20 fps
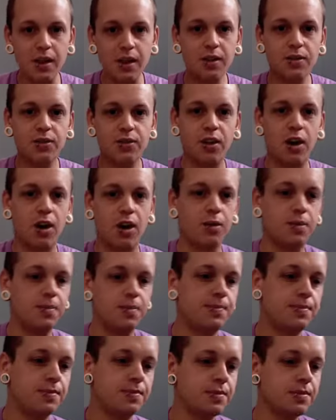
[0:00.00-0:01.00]
So,
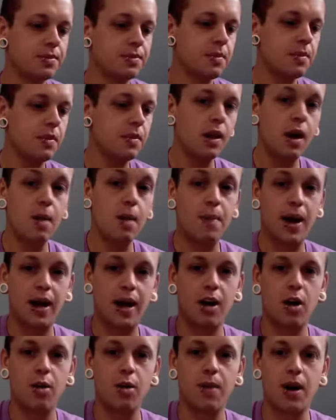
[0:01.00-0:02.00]
I'm back
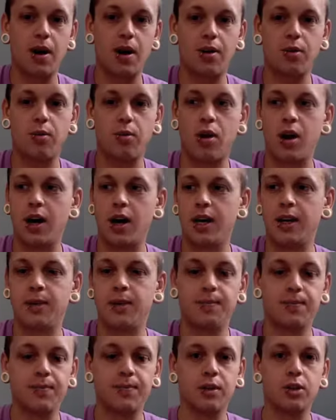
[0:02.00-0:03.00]
home now in Hawaii,
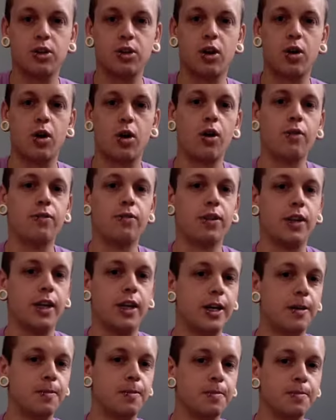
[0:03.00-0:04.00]
so
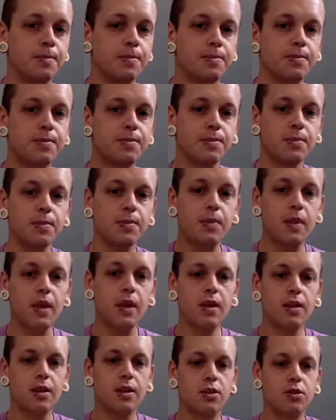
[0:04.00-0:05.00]
hopefully
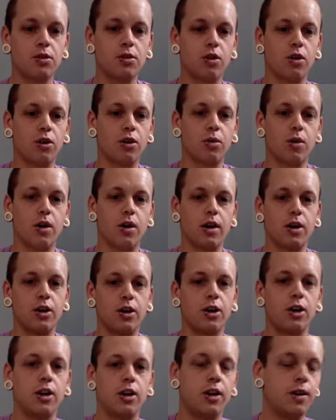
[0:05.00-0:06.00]
this is all going to work
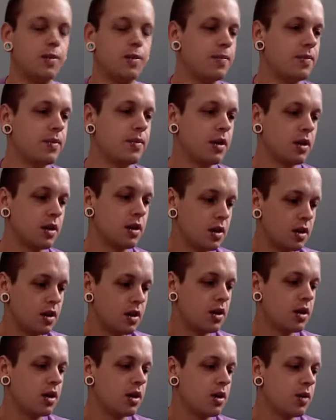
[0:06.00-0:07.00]
good and
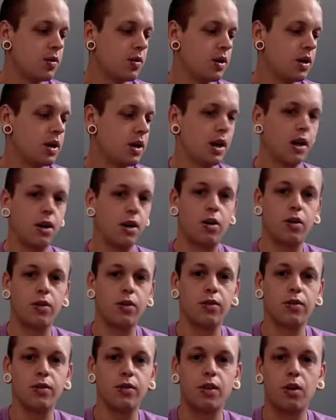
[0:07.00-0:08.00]
get it
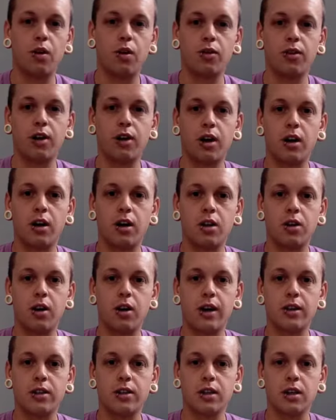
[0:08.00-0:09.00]
all done, and you
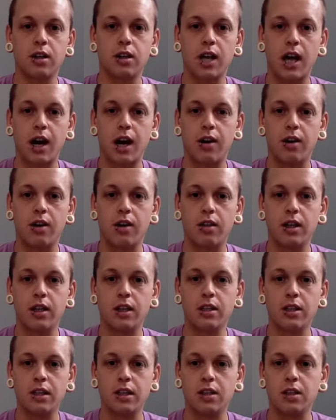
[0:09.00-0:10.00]
guys can carry on
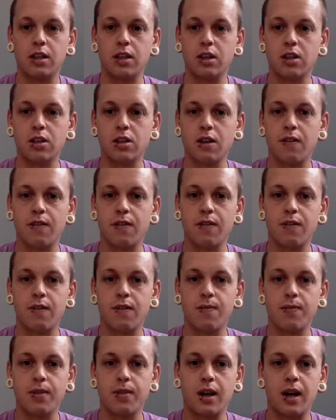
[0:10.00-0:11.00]
listening to the stuff
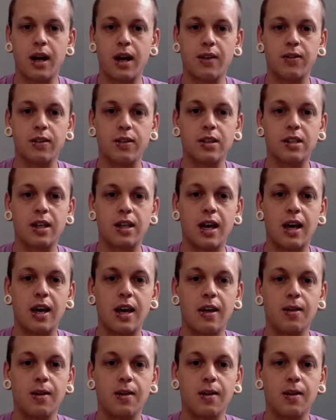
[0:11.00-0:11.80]
that I have to say.